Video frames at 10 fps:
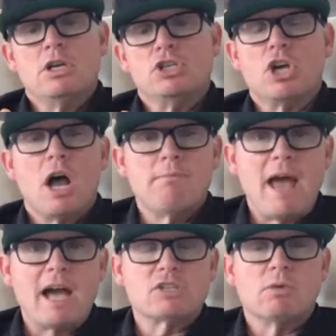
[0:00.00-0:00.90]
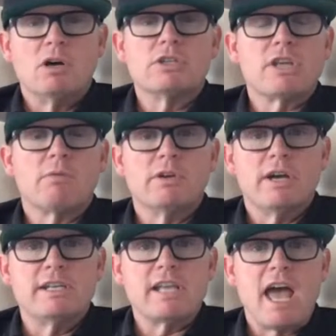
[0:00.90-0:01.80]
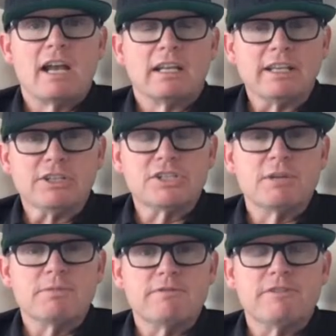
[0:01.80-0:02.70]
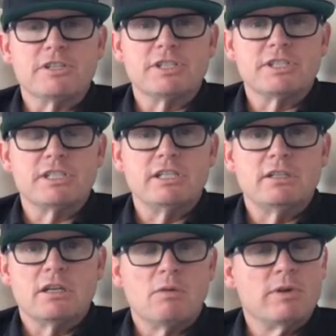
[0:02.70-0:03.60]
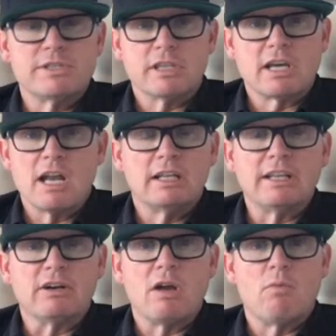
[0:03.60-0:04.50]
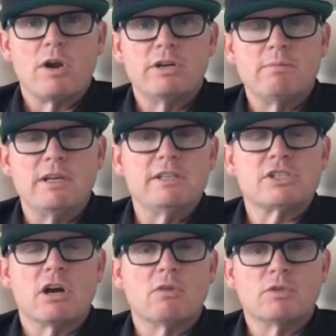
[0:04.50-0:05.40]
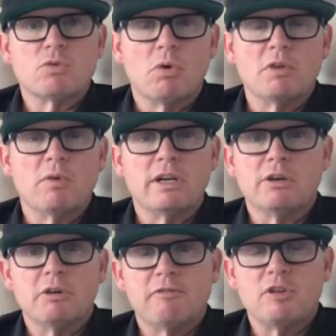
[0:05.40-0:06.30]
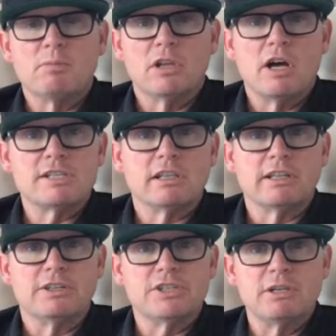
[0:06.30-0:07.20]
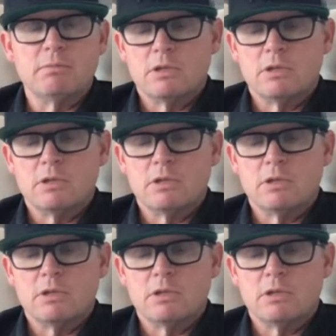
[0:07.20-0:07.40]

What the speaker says: John Maxwell, because I realized I had a leadership deficiency. I wasn't the kind of leader I wanted to be. Started with 21 irrefutable laws of leadership.